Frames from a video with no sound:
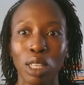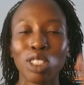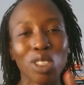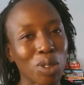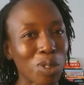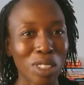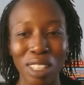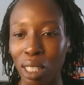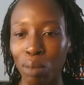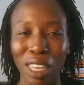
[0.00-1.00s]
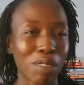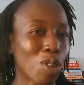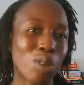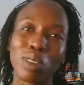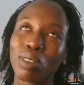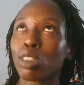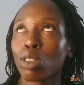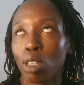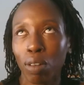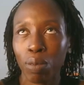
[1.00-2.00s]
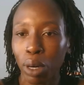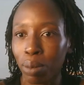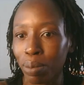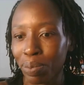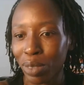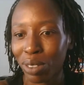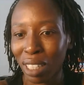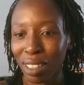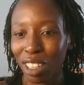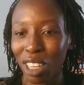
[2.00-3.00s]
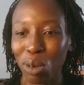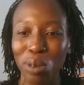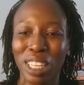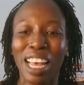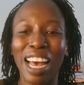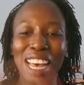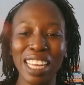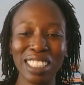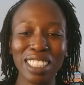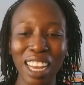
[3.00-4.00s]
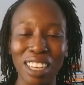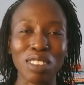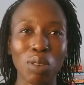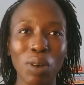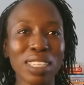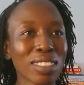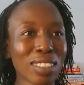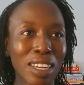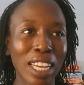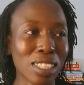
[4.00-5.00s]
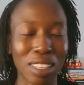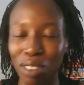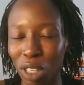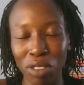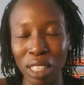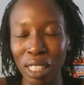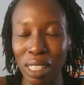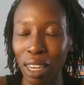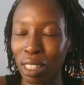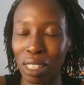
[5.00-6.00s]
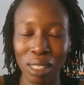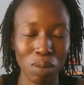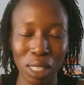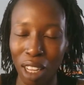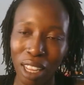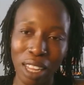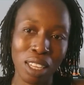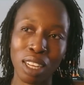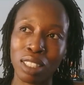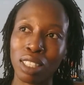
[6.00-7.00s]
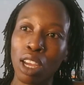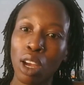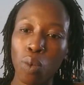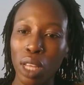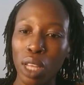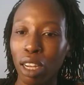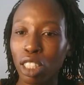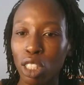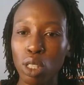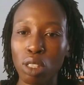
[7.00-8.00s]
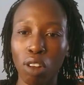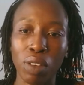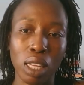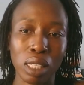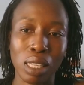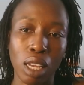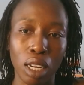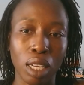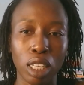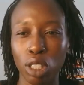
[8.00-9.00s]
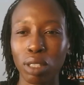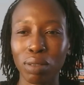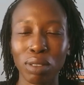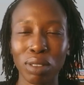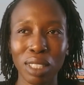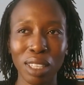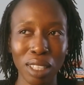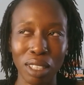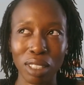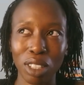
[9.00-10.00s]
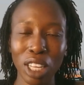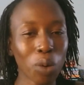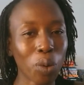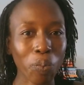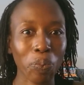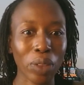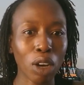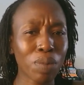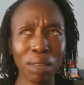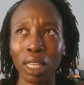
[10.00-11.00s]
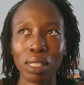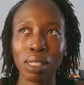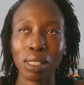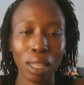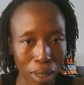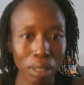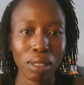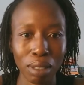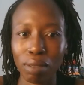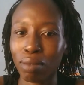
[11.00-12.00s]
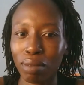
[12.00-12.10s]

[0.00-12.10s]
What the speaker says: to do the deep dive or to solve the problem, right? Okay, cool. And yeah, like I said, we're redesigning systems. On the other end, we are just solving a singular issue. And yeah, okay, cool. I hope that makes sense.